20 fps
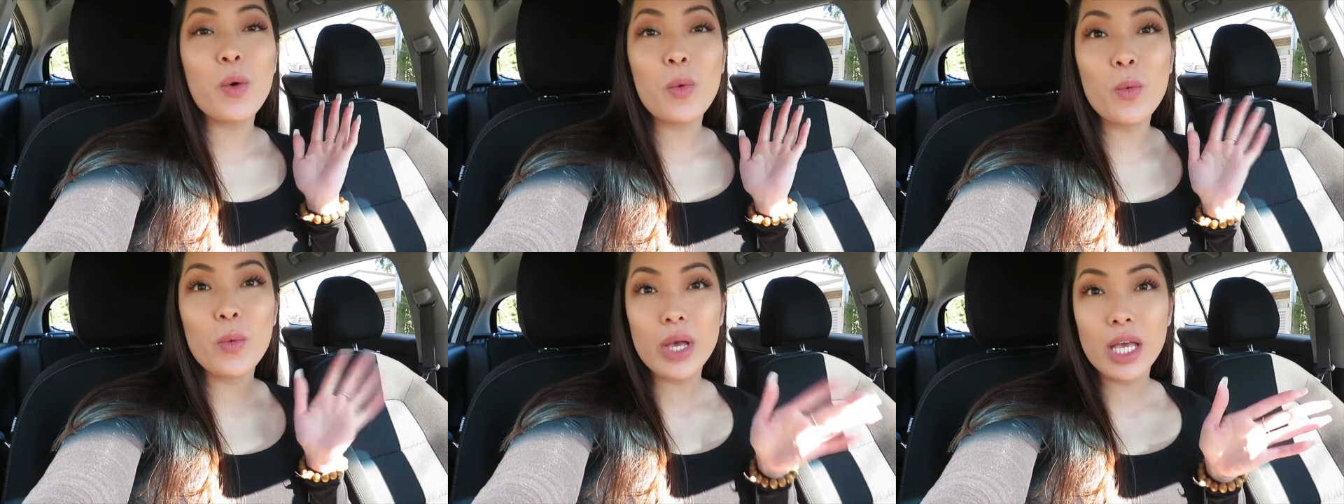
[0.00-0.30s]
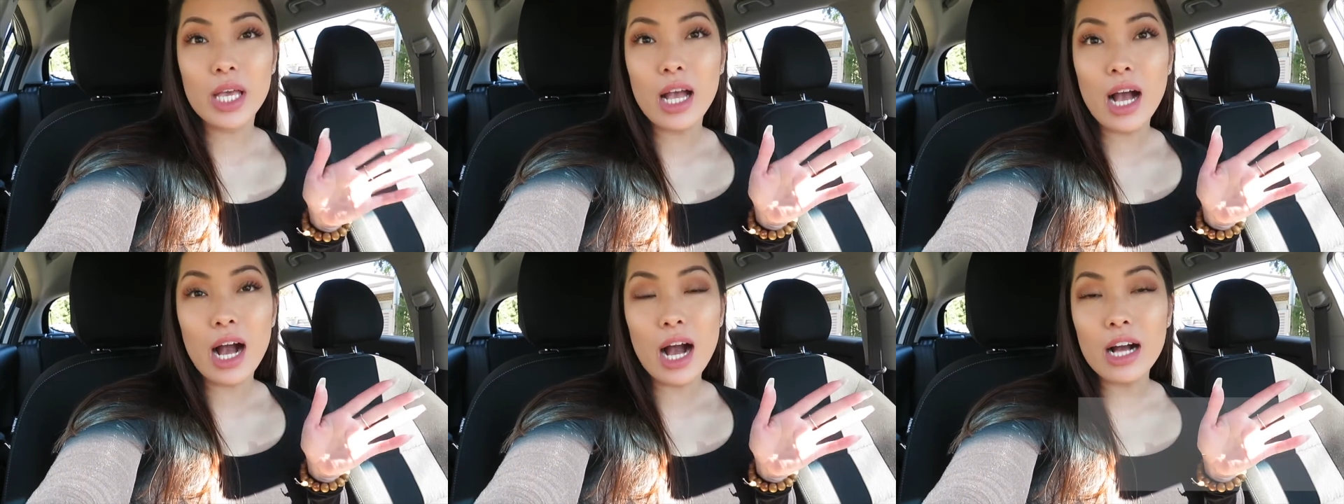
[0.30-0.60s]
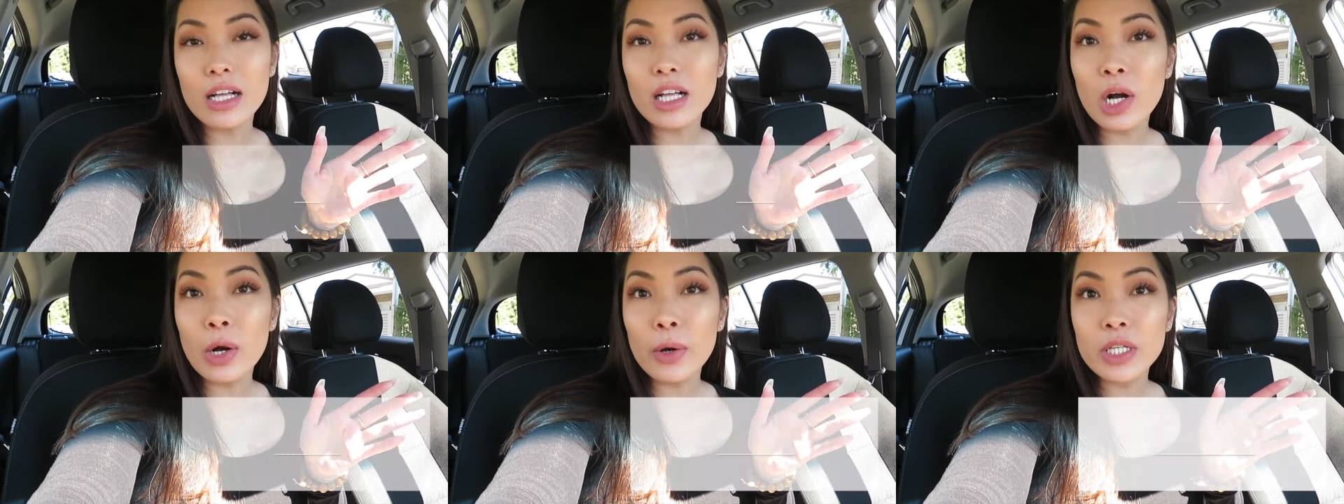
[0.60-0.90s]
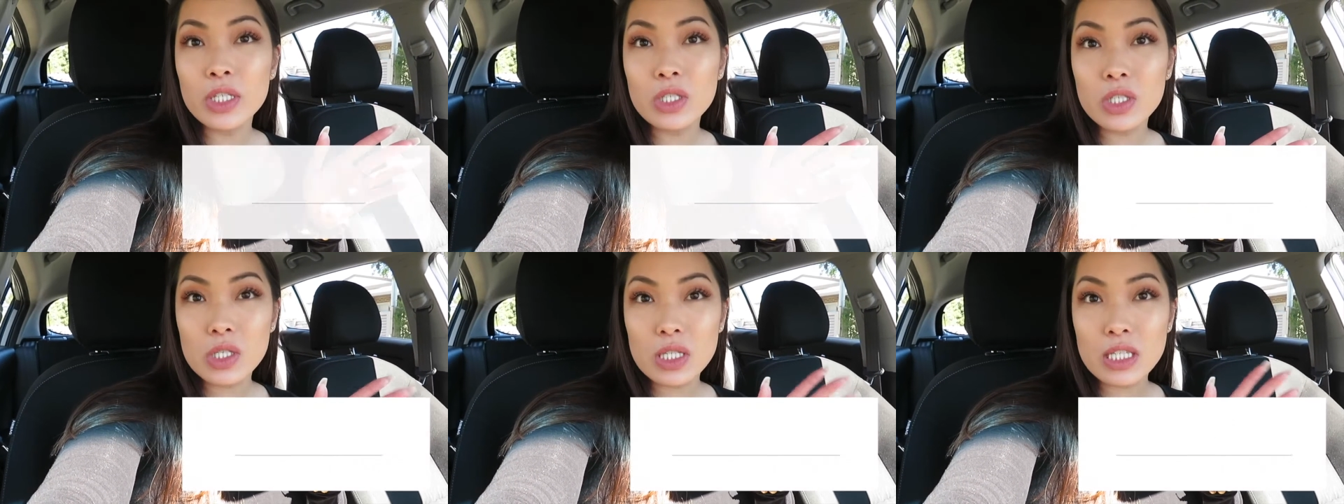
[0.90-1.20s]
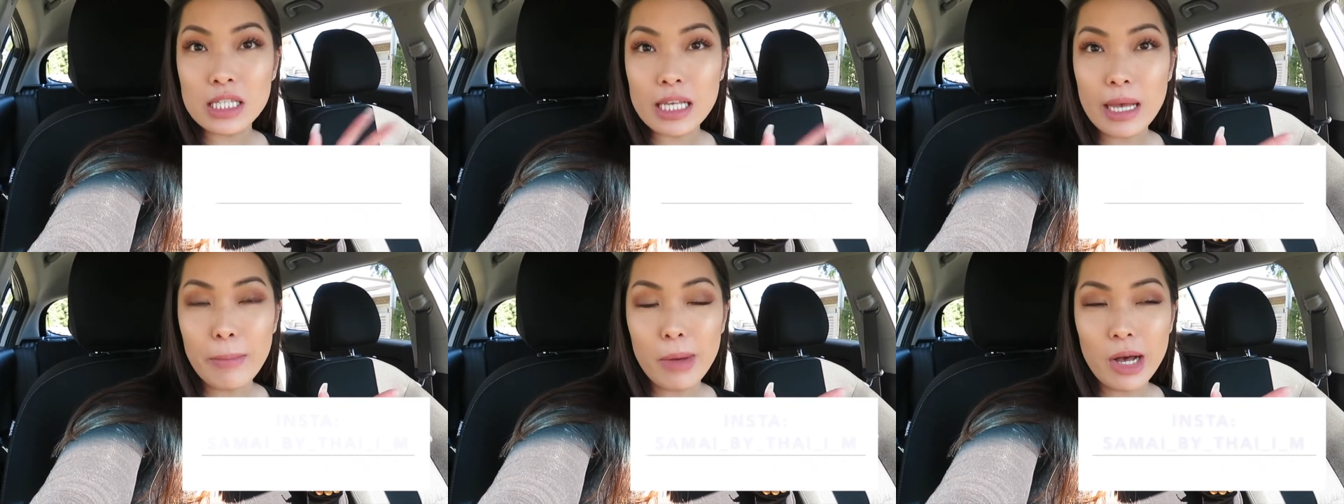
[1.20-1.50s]
We are going to
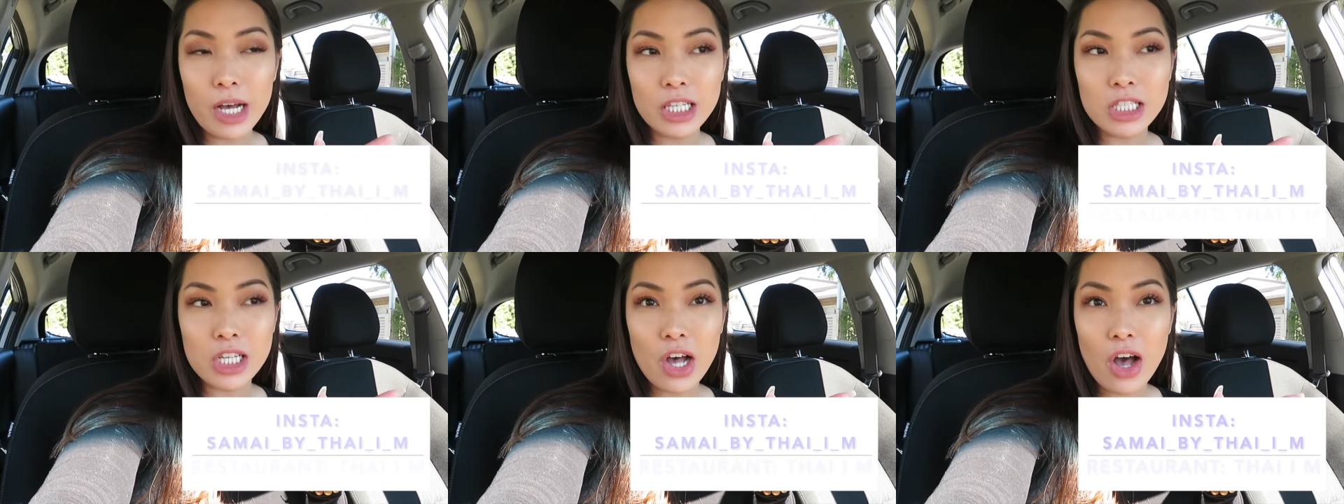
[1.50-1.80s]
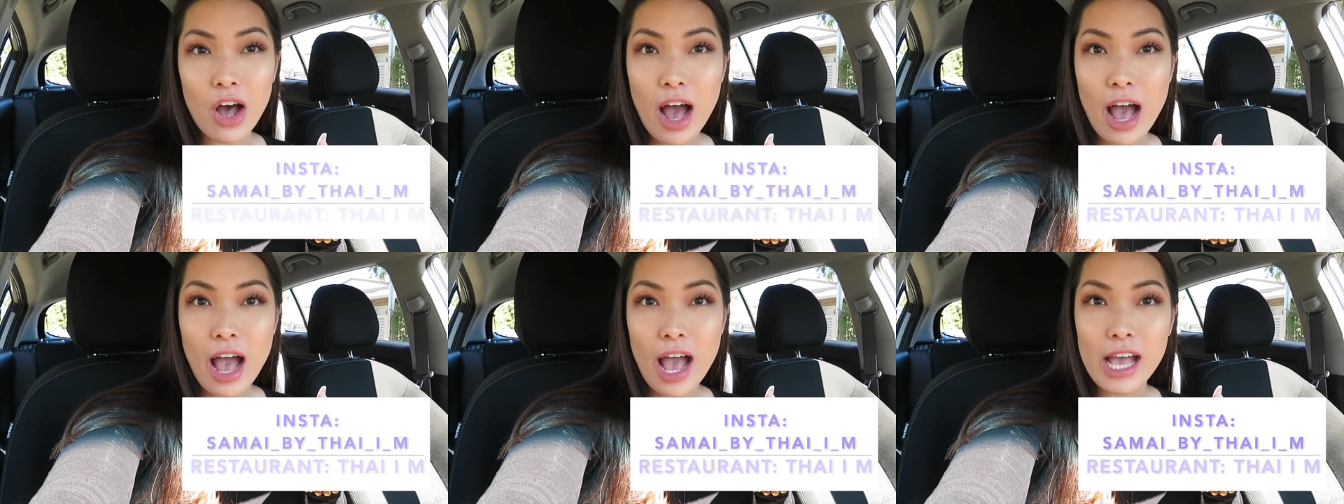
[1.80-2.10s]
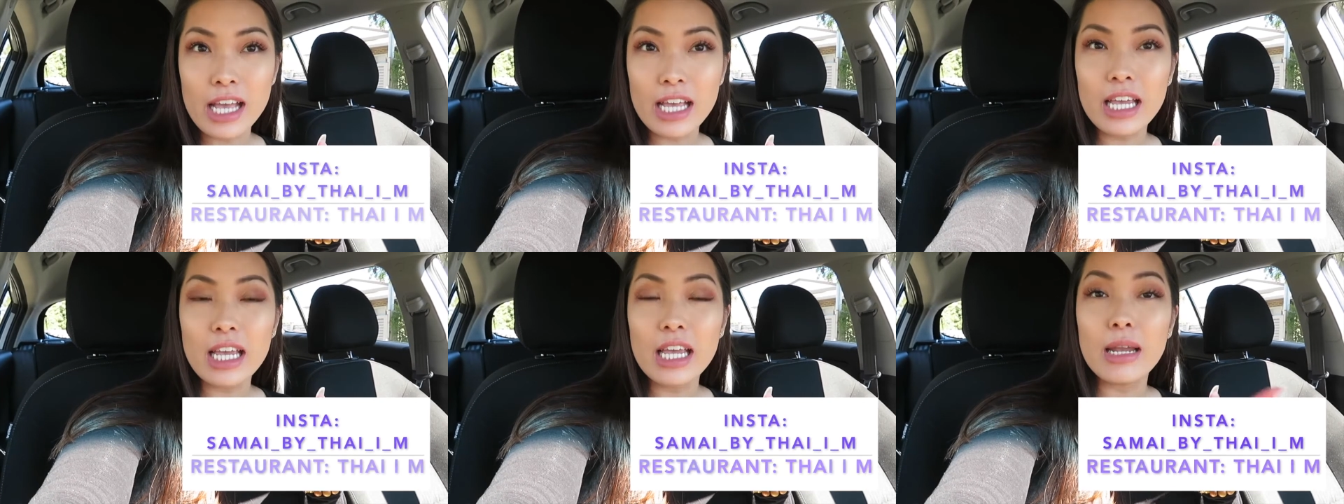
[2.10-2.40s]
Semi Thai